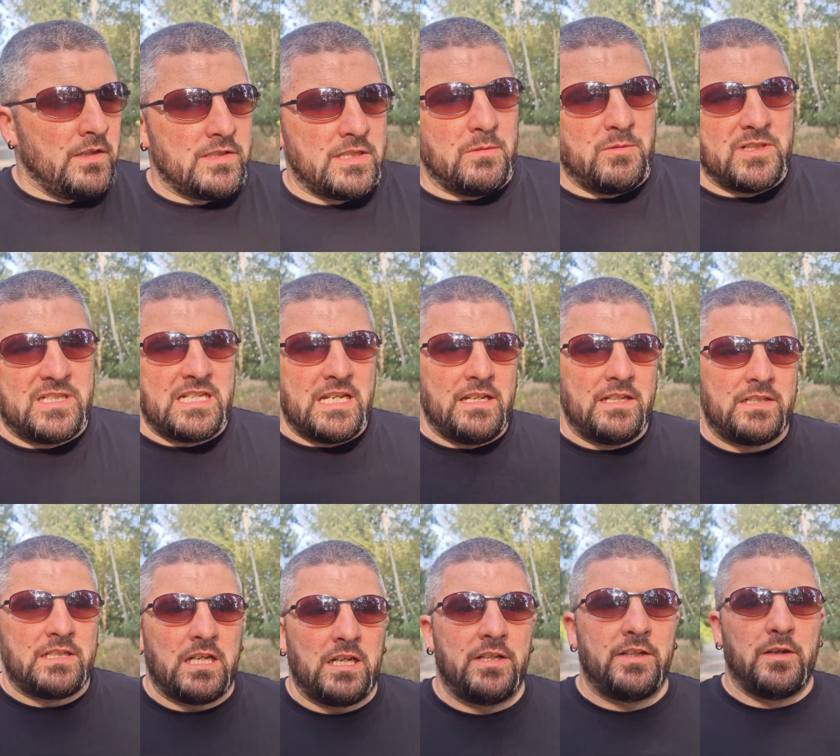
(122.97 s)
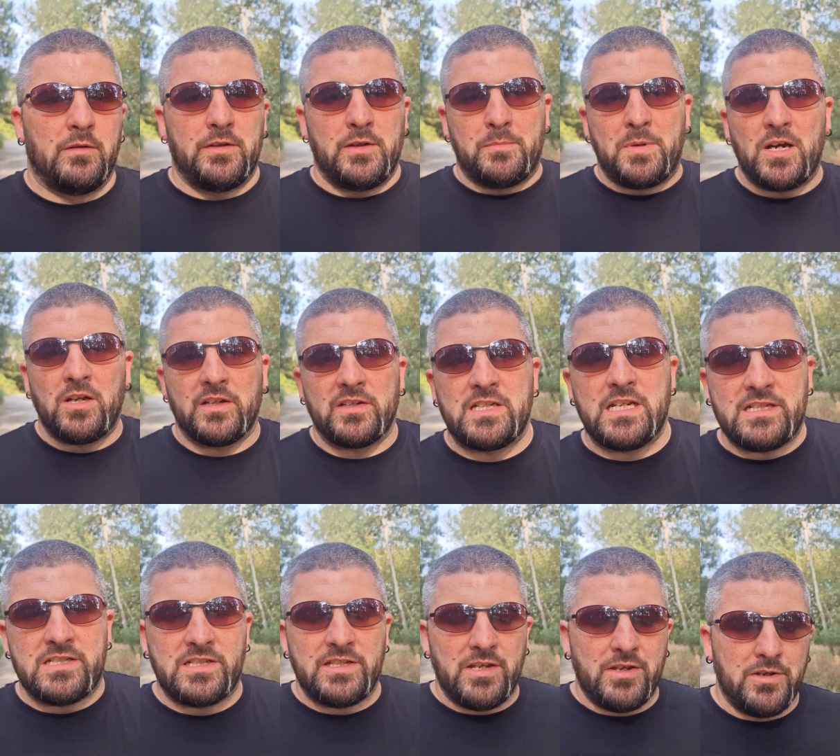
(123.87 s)
Someone says, your partner
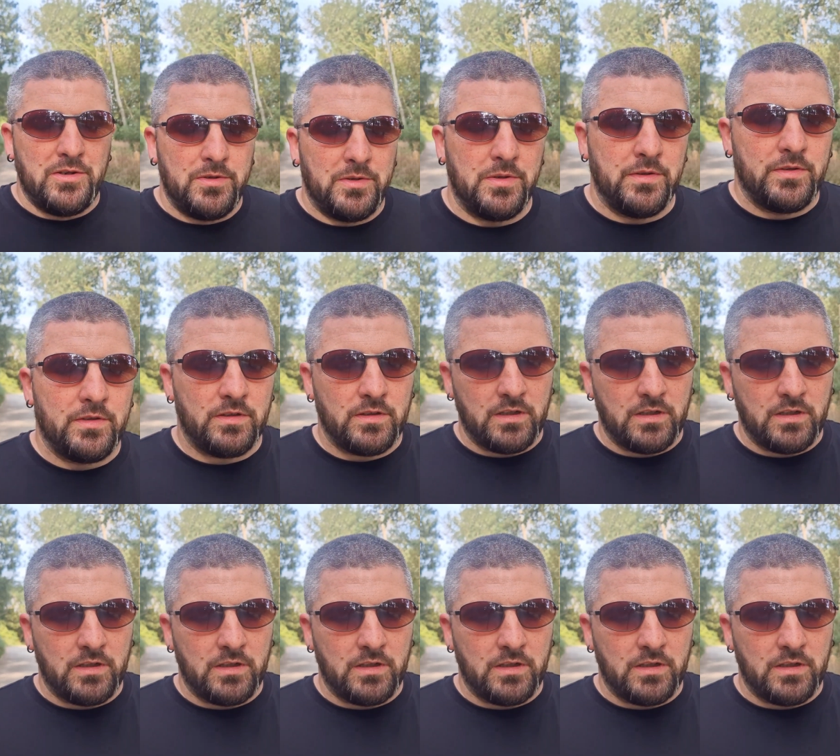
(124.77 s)
says to you,